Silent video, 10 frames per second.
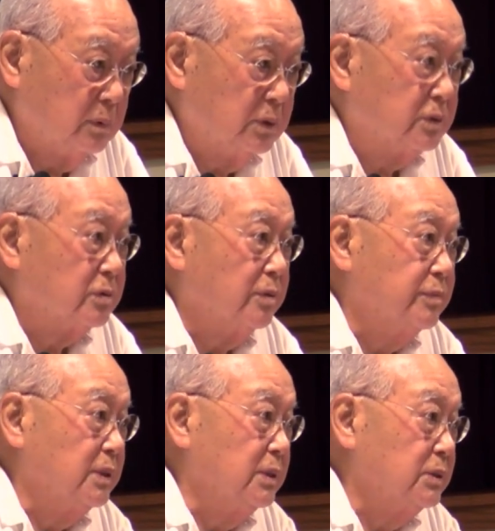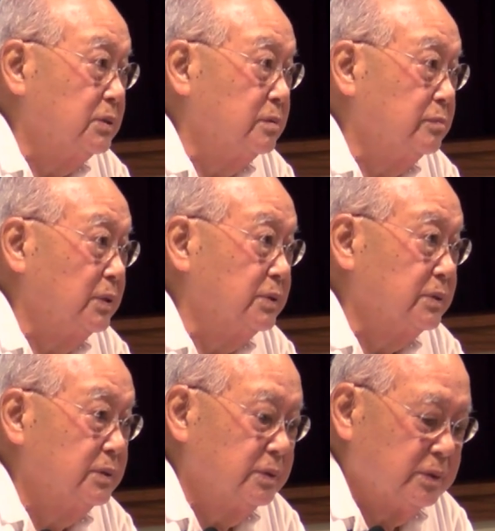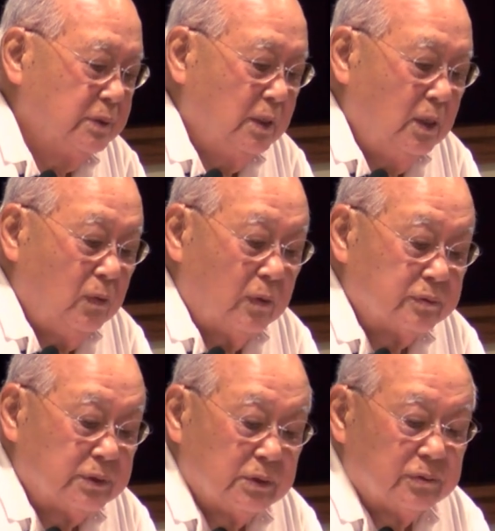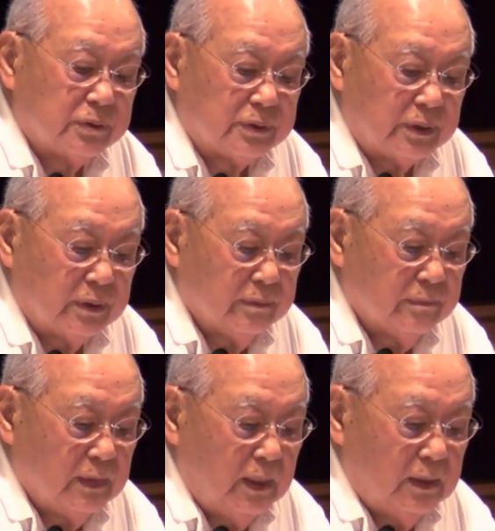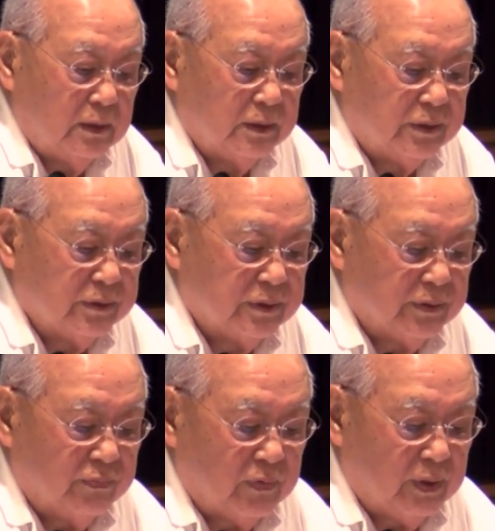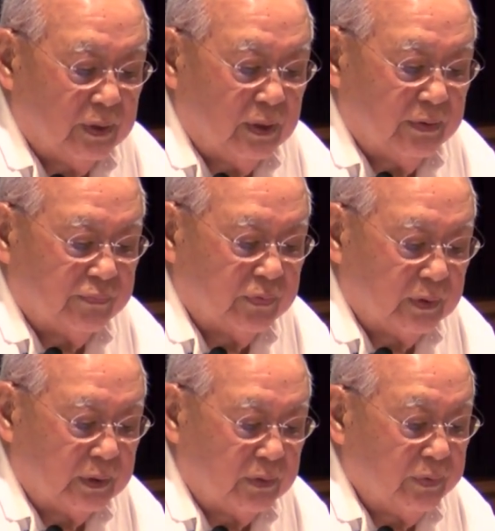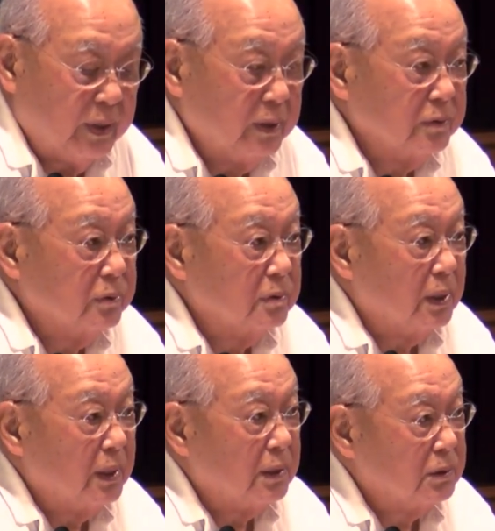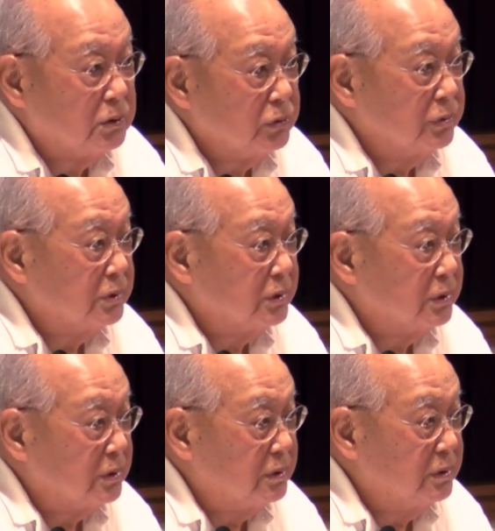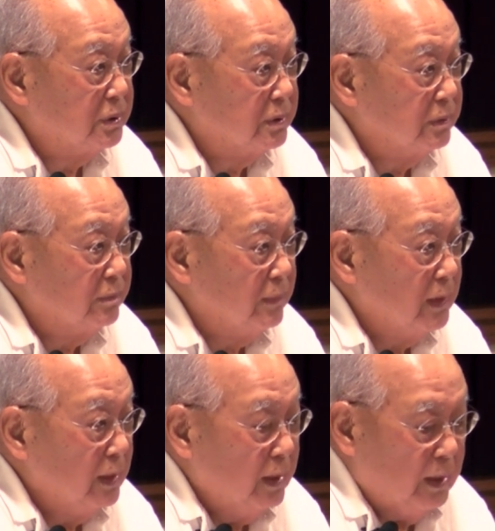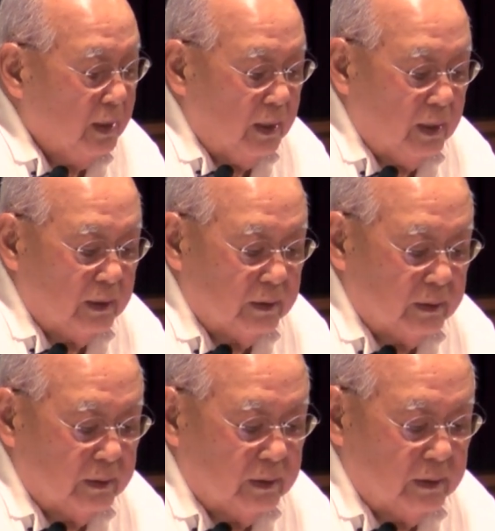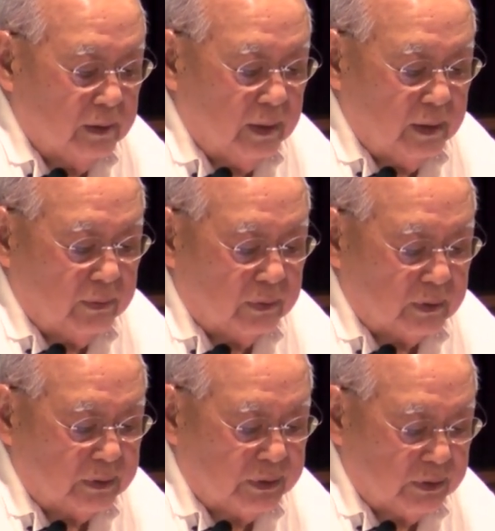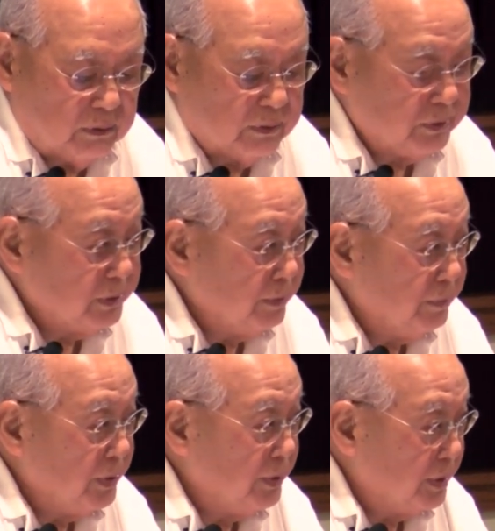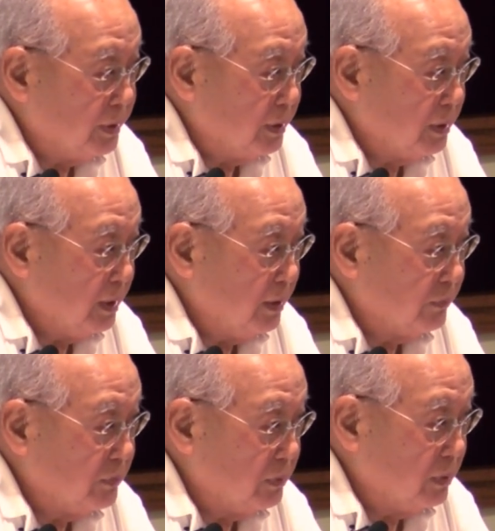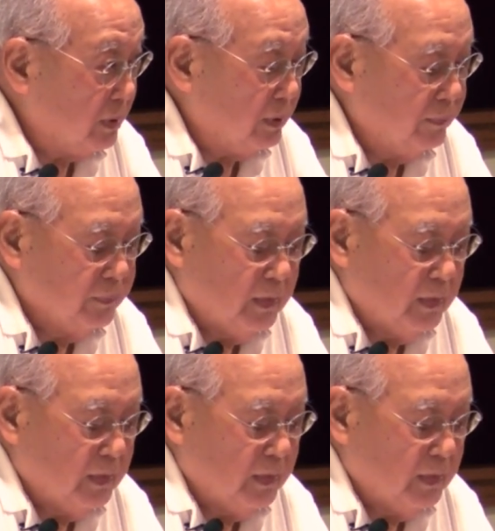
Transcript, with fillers: discrimination prejudice. What was interesting this is in Philadelphia, and I ran into a lot of Jewish kids. And they were so sympathetic after all.